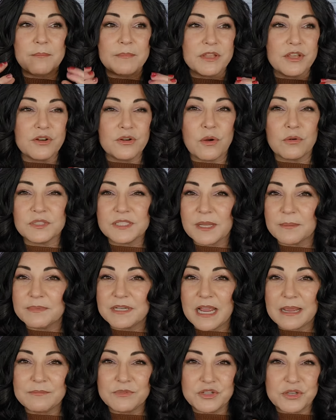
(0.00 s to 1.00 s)
You know,
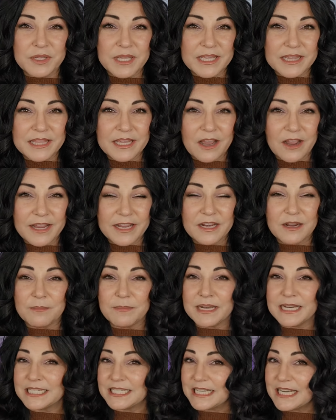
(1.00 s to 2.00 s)
sometimes you get the
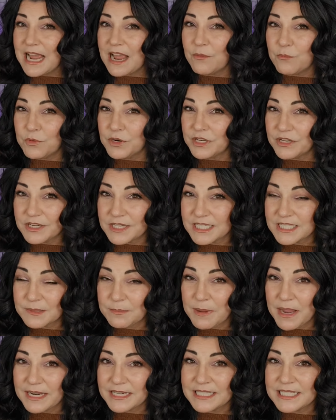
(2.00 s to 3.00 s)
item and it's not what you
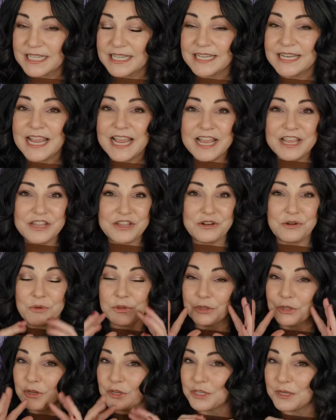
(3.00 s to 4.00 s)
expected. You know,
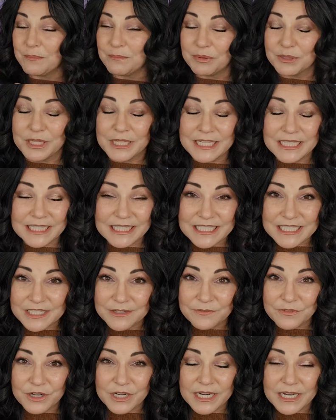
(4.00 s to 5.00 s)
it looked completely
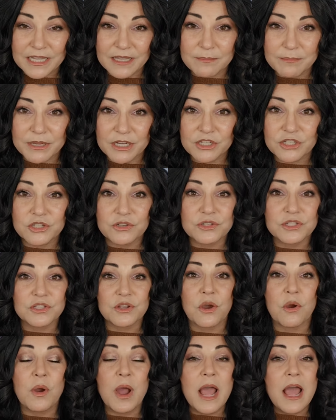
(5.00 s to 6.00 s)
different in the picture.
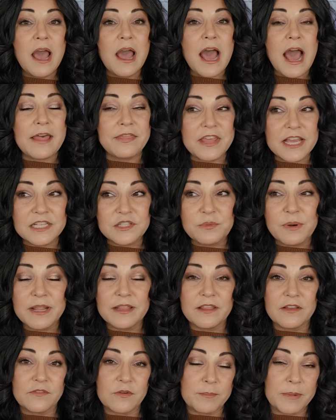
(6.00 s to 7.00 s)
So that's what I
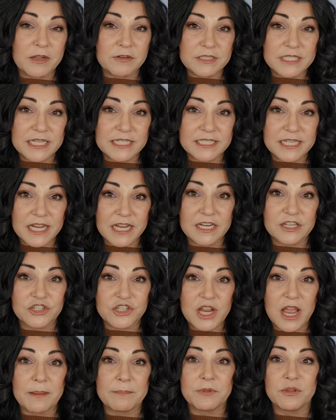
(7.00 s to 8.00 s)
love about TikTok
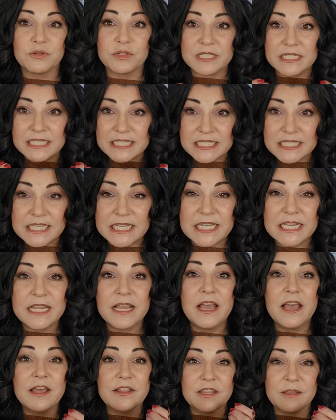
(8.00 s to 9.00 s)
Shop. You can see
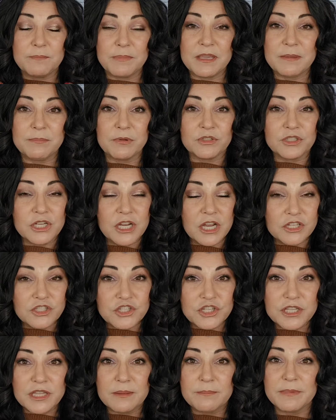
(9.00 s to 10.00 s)
the people
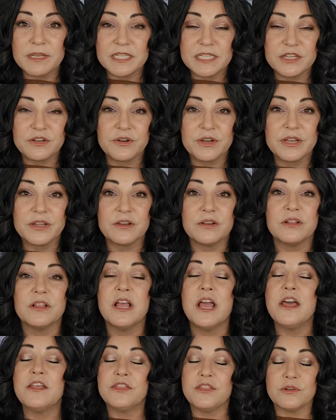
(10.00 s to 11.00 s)
touching the material,
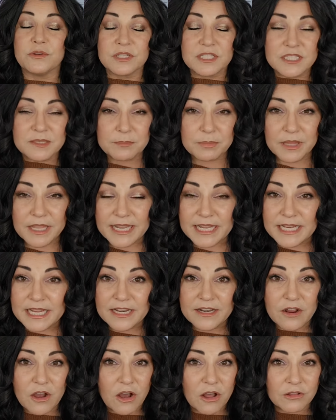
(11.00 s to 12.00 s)
they're
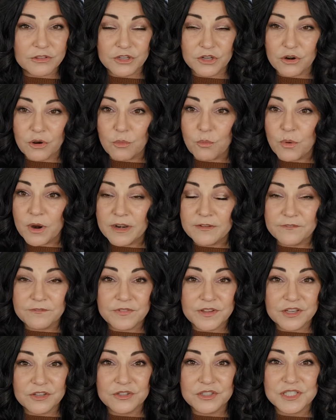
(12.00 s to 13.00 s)
explaining all, you know, what it
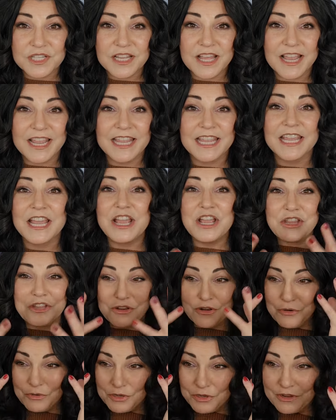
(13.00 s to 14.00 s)
feels like.
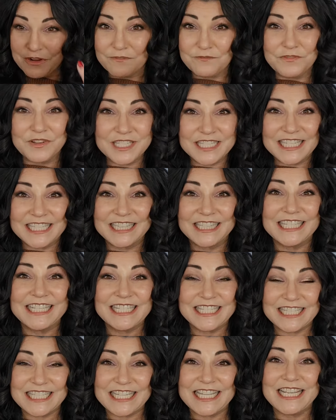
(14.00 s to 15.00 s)
You know, you could
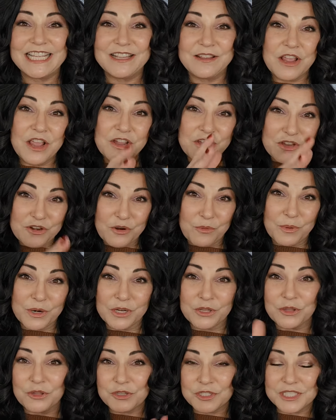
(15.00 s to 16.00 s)
physically see, you know, what
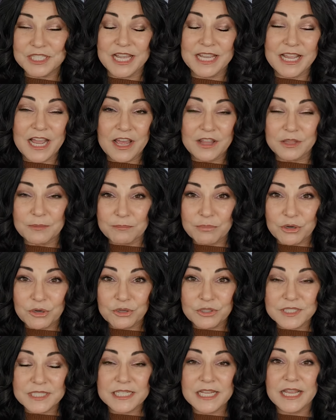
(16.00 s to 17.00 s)
it looks like on the
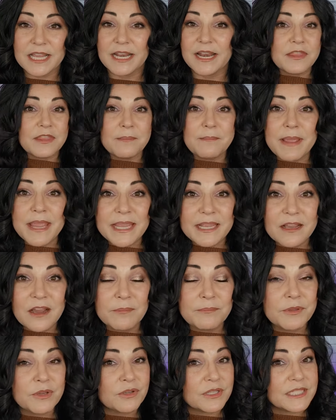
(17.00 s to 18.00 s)
person. The
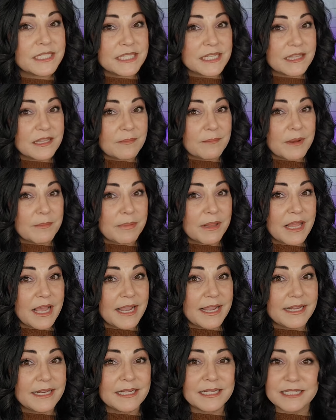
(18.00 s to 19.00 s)
makeup, you could see them
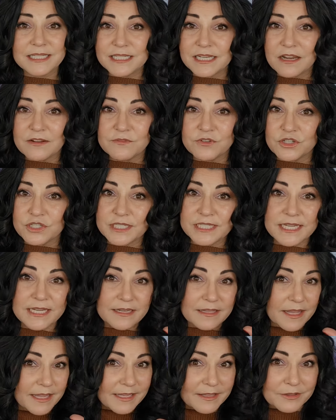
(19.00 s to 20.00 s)
applying it instead of just
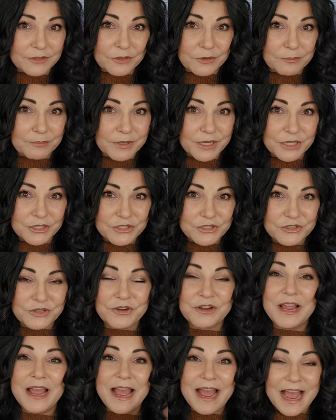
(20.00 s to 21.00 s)
seeing like a little
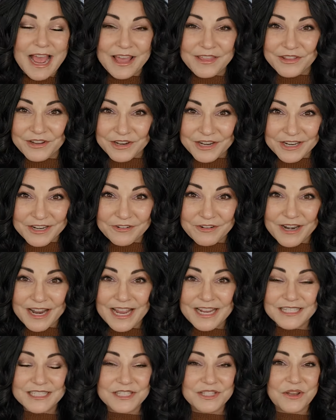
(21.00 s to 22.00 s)
picture on their
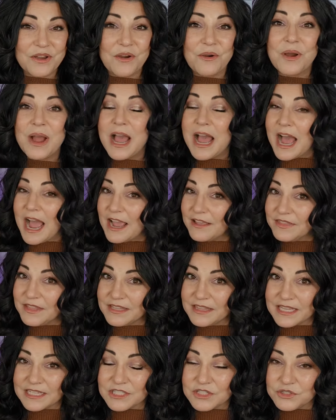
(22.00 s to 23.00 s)
internet. So I
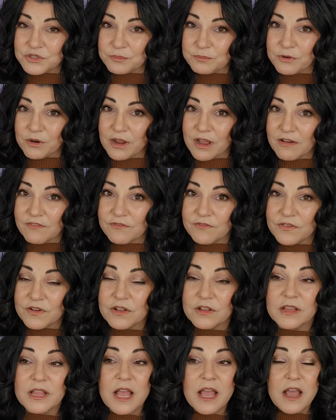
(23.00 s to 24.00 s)
think that's super
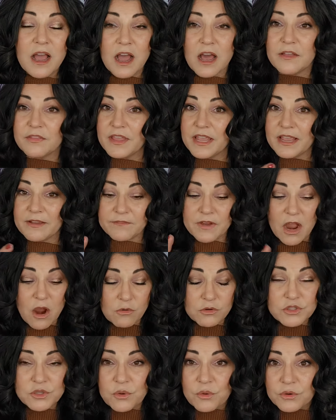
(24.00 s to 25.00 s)
helpful. They have
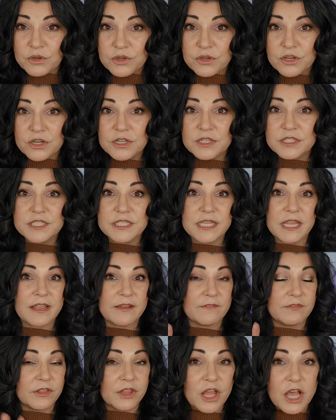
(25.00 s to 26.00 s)
household goods, they
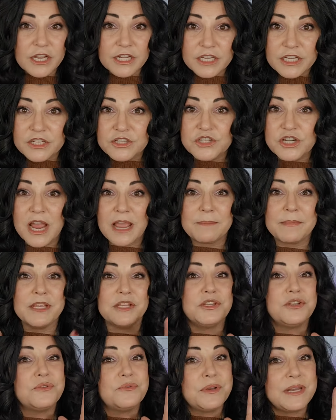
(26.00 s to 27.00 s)
have luggage. I
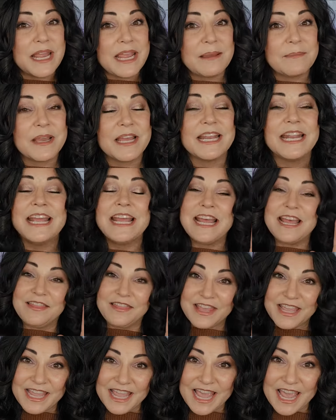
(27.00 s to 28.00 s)
mean, you name it,
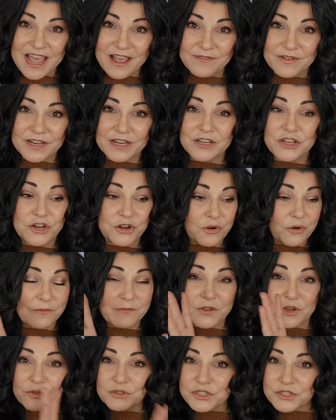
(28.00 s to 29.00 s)
they have it. You know,
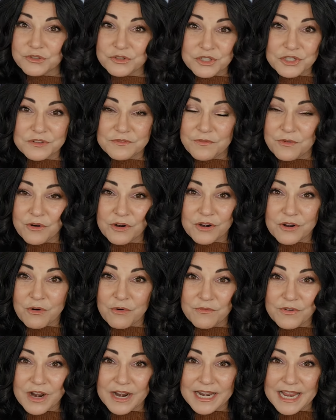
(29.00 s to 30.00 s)
if you're searching for it
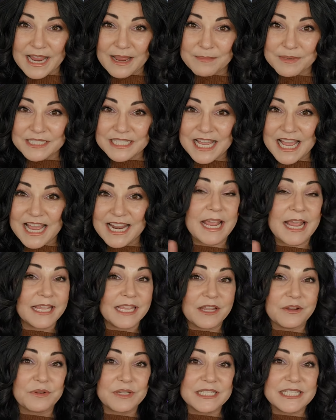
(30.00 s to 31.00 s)
over on Amazon, I
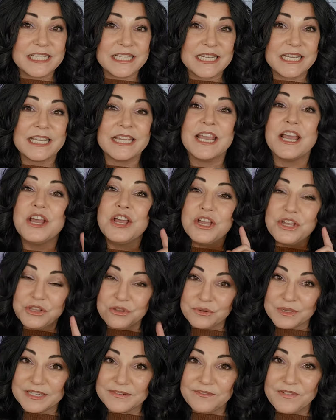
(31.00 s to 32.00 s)
guarantee
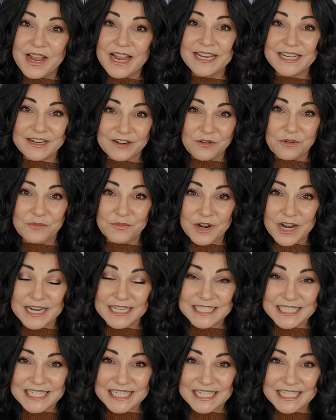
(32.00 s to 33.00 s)
you can find it over
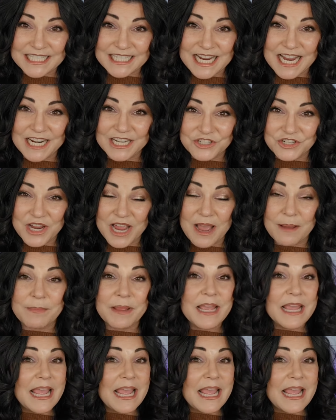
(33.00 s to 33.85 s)
on TikTok Shop.